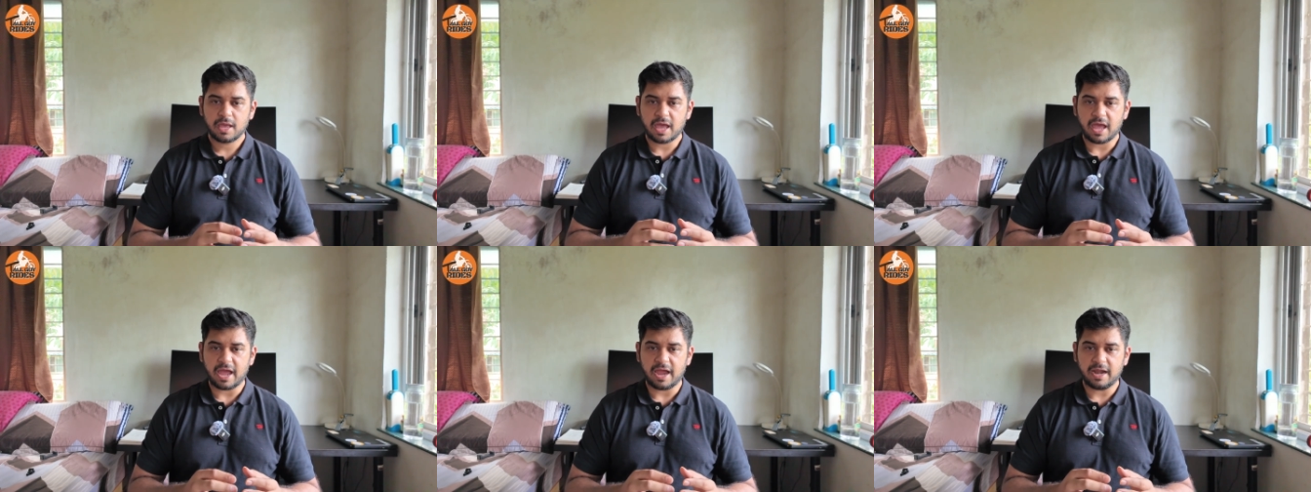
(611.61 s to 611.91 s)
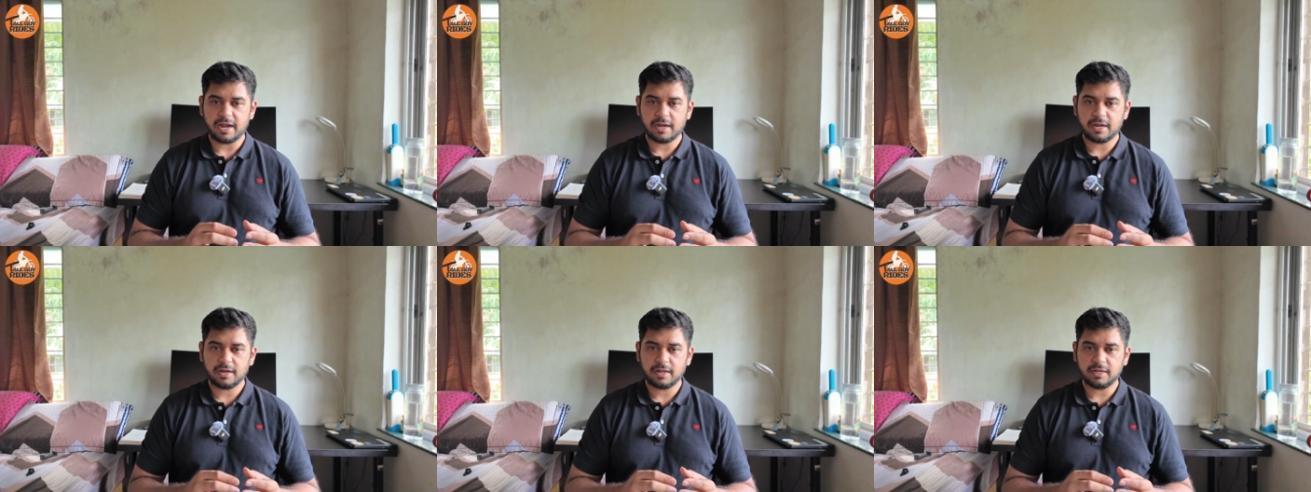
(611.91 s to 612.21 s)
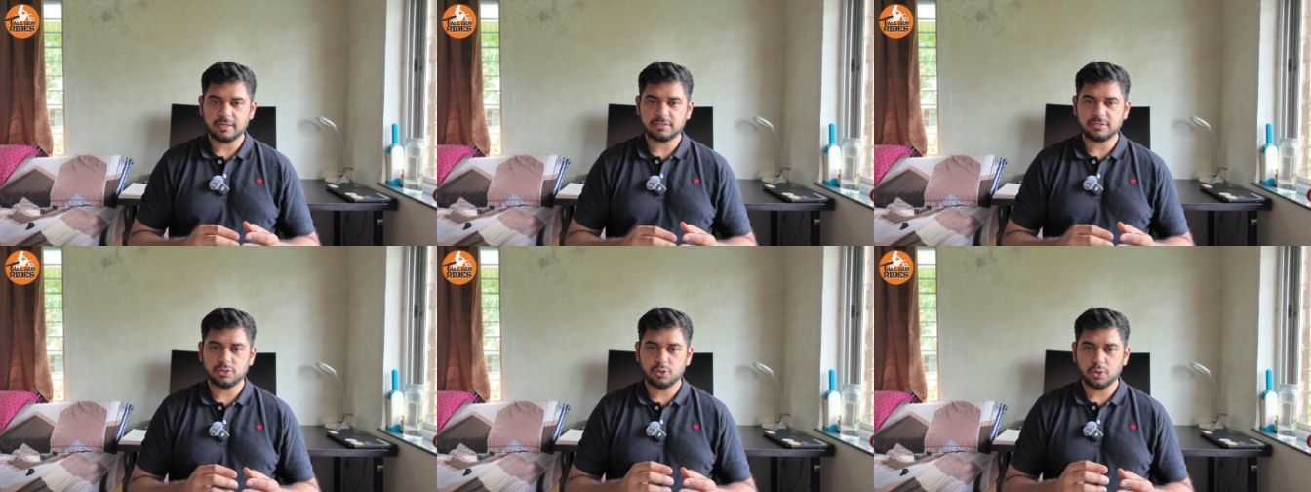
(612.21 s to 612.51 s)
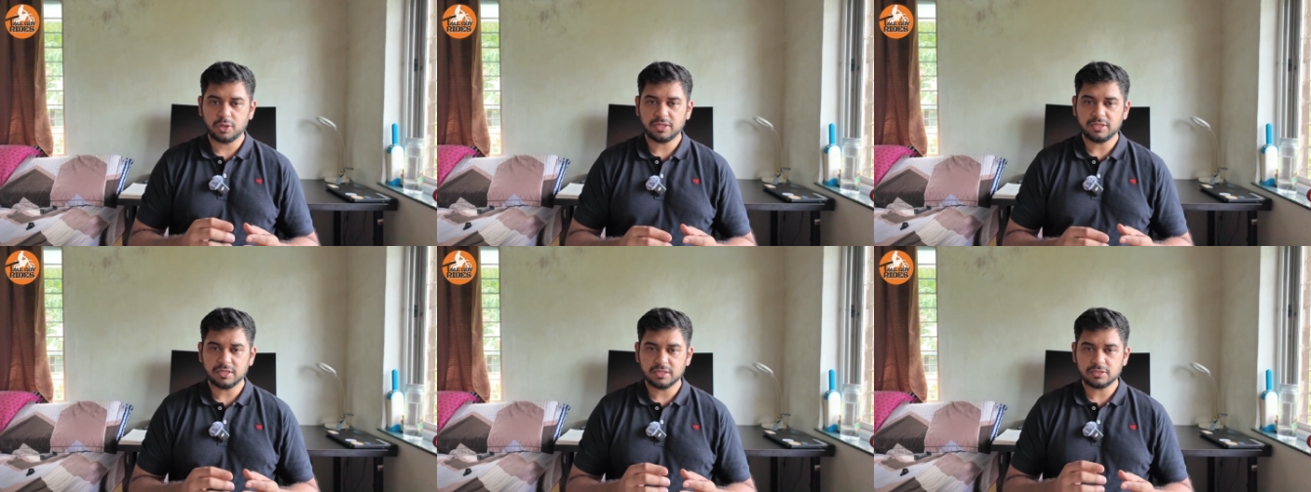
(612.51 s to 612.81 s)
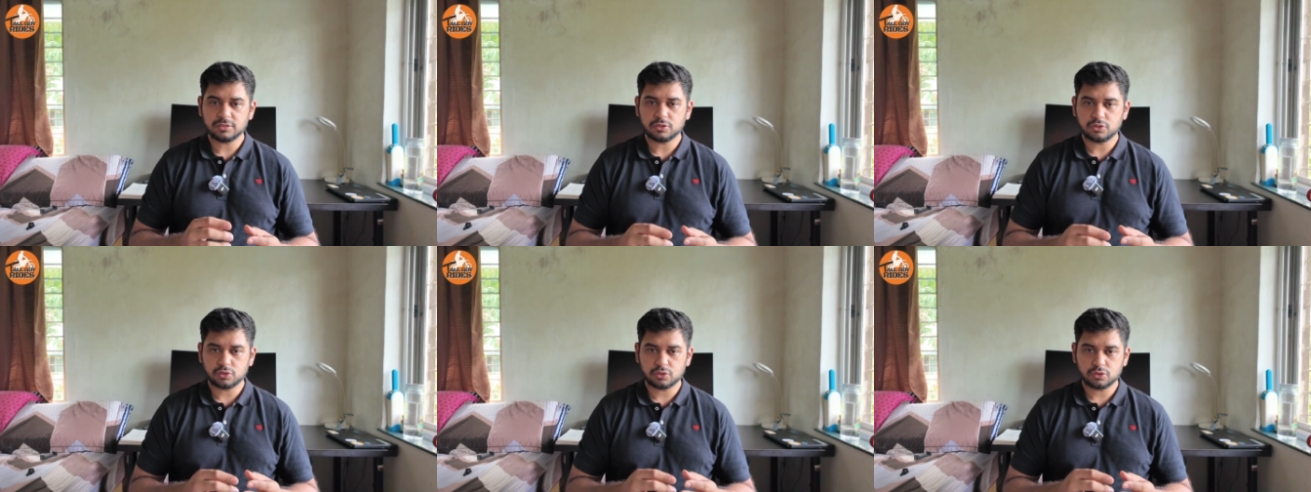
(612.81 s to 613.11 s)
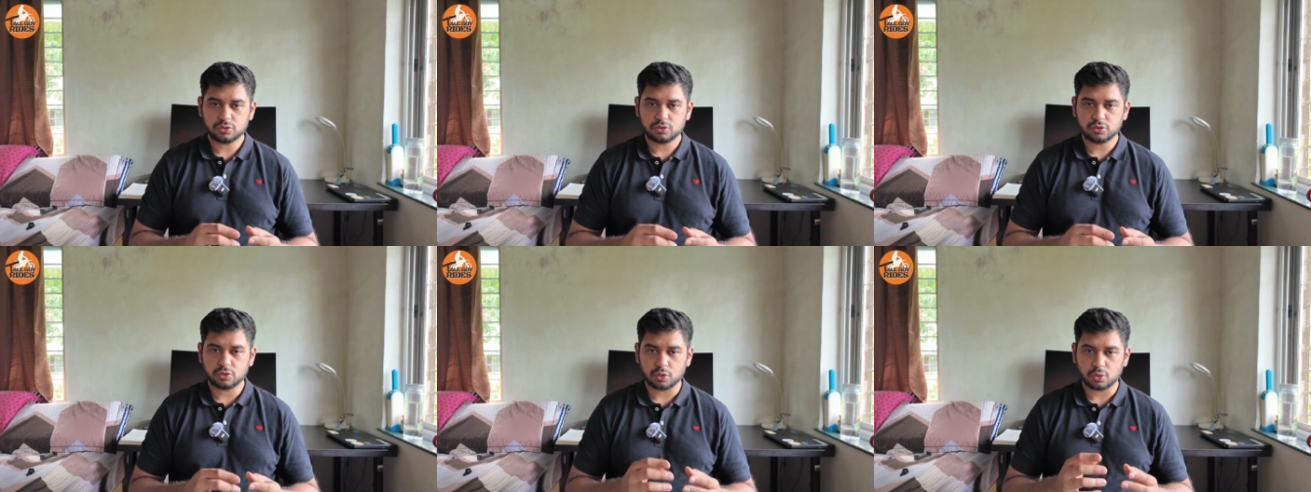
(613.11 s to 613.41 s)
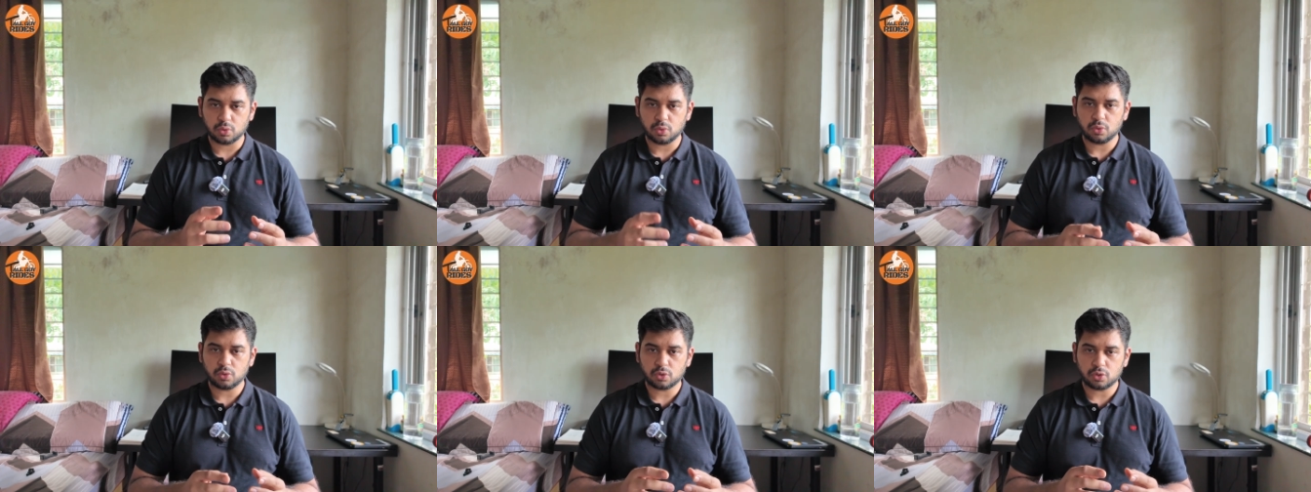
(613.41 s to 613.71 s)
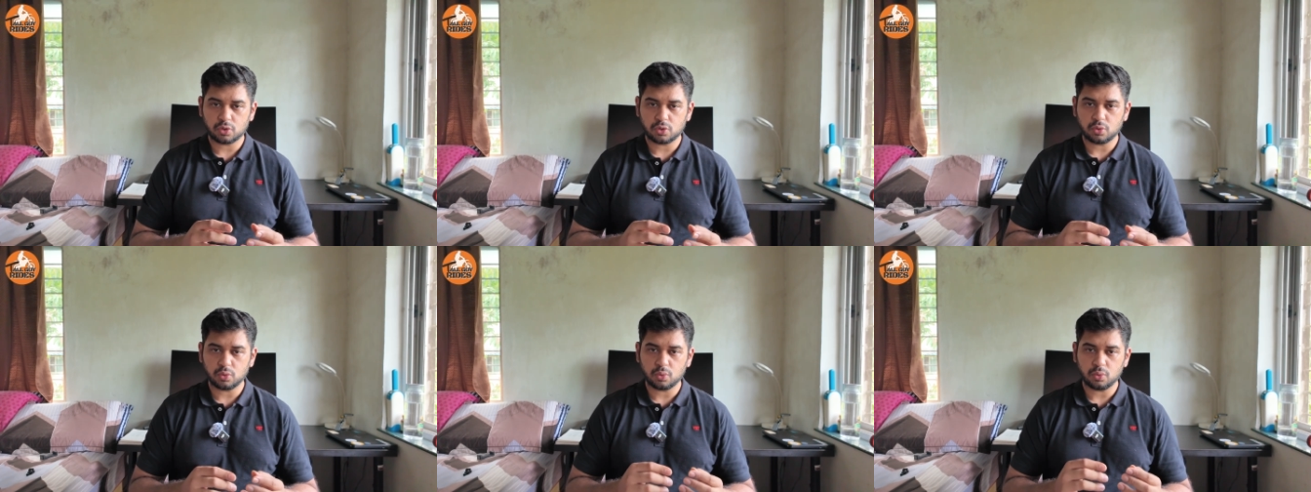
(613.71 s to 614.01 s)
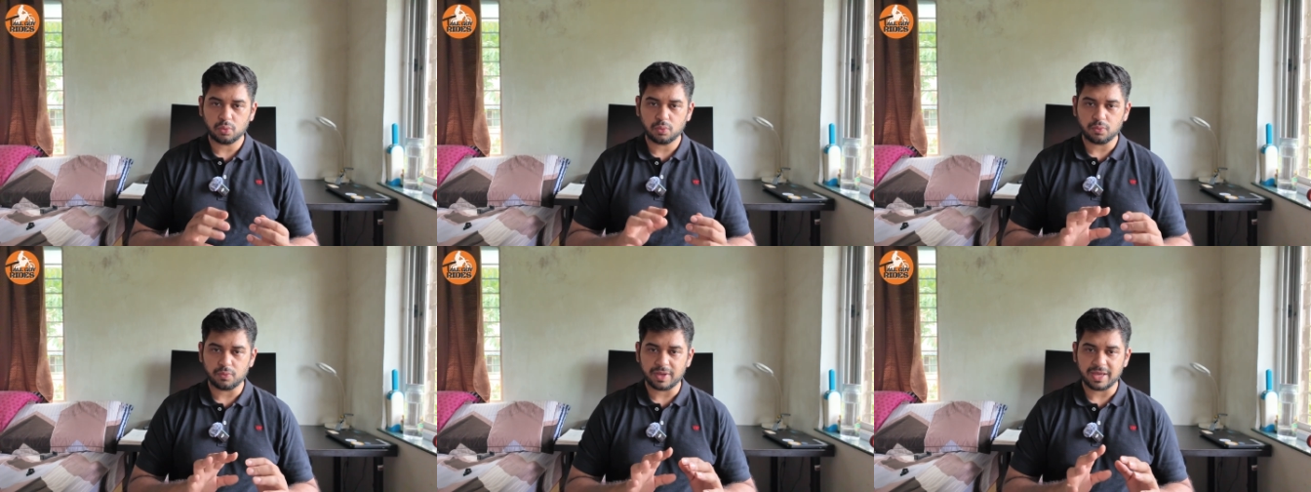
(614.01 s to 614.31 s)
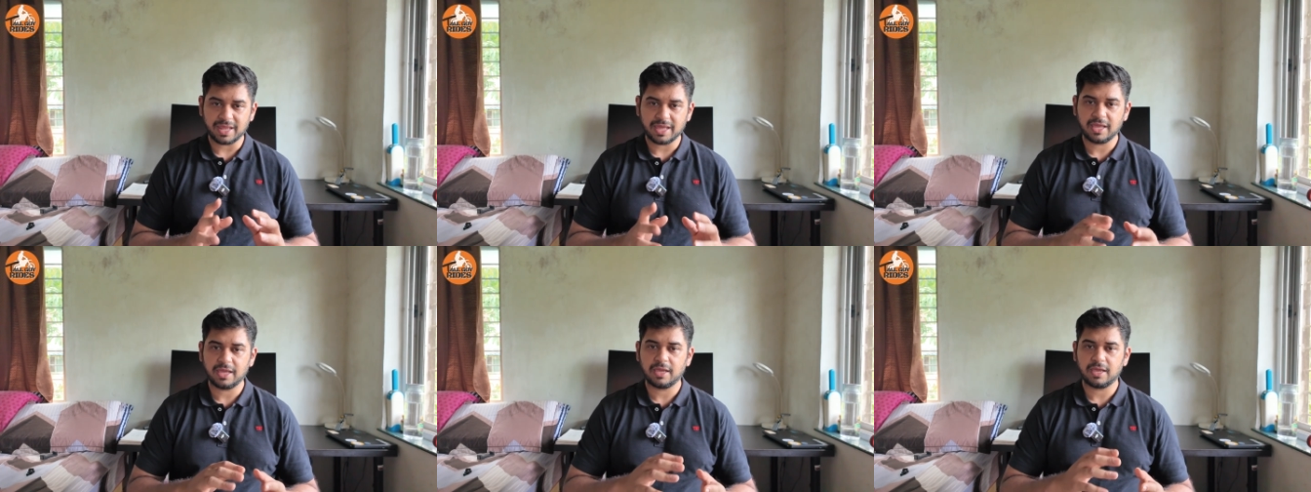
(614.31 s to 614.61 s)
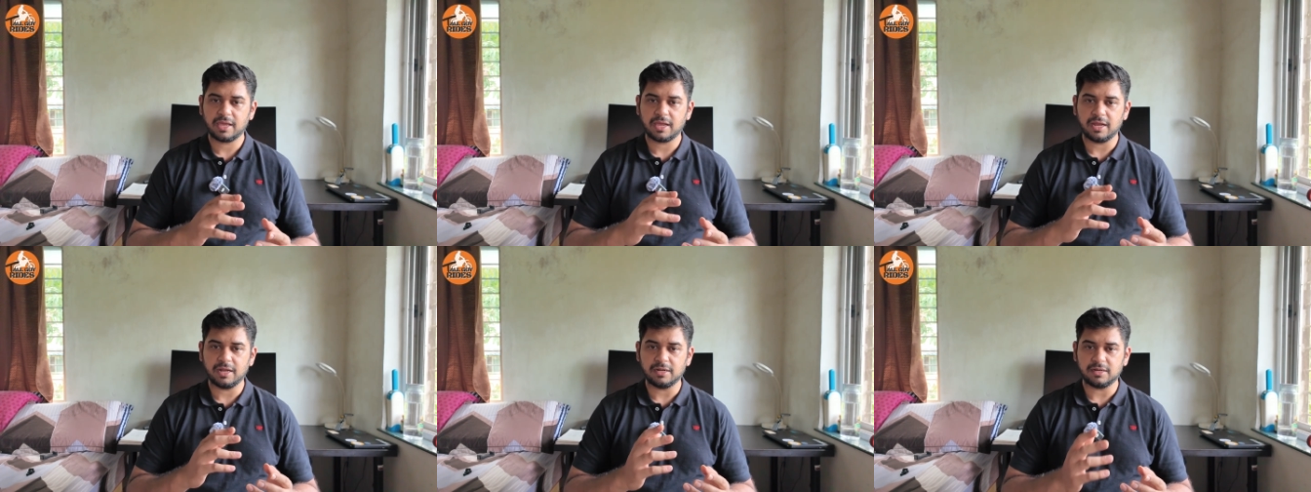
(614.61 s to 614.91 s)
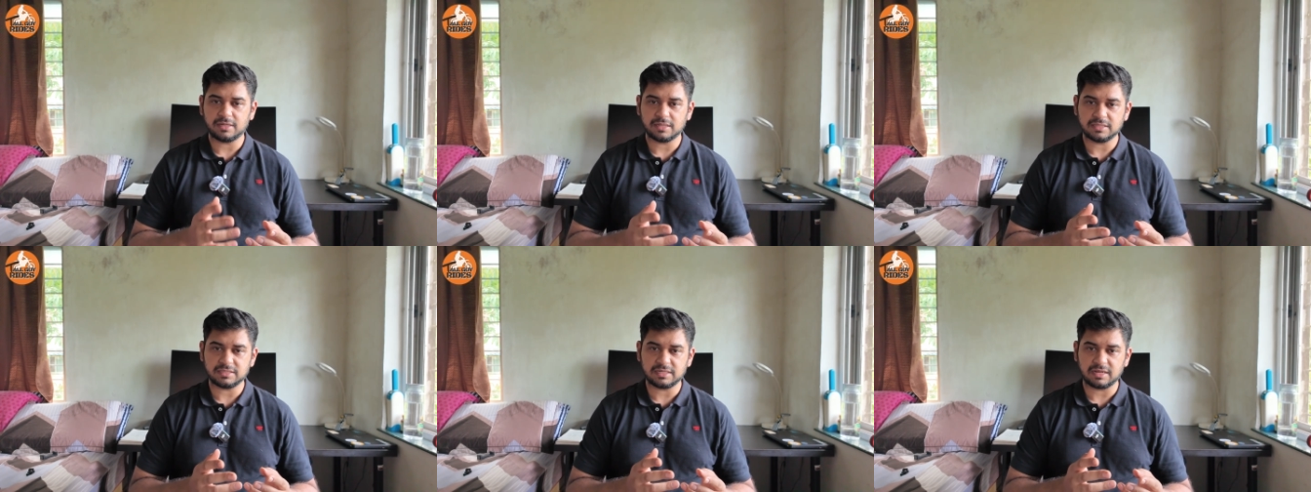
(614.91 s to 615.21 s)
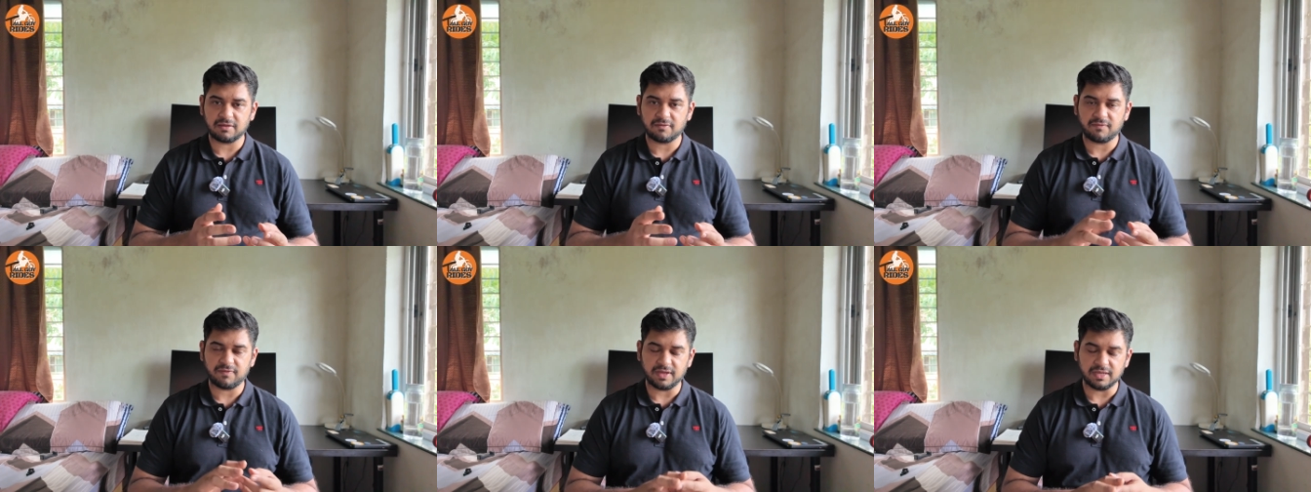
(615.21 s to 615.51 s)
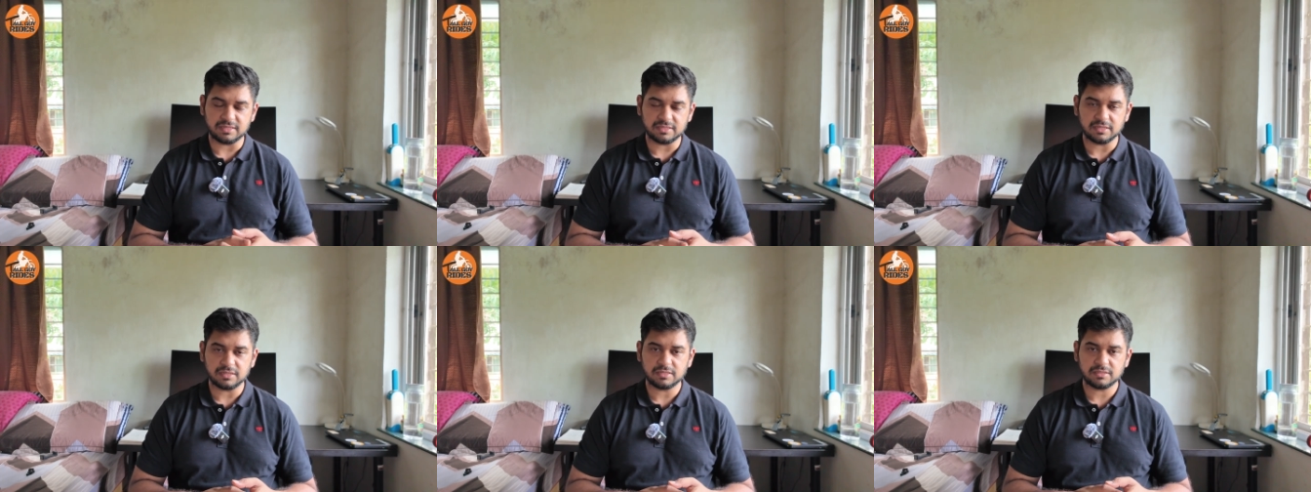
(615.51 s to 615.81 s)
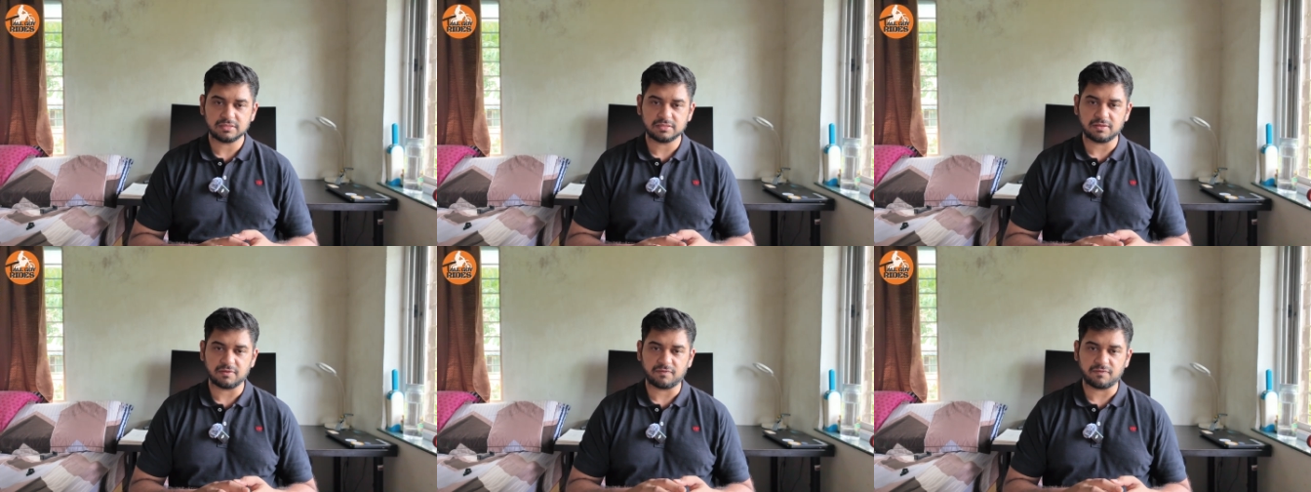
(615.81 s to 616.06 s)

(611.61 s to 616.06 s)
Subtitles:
and it's doing this through two very interesting features.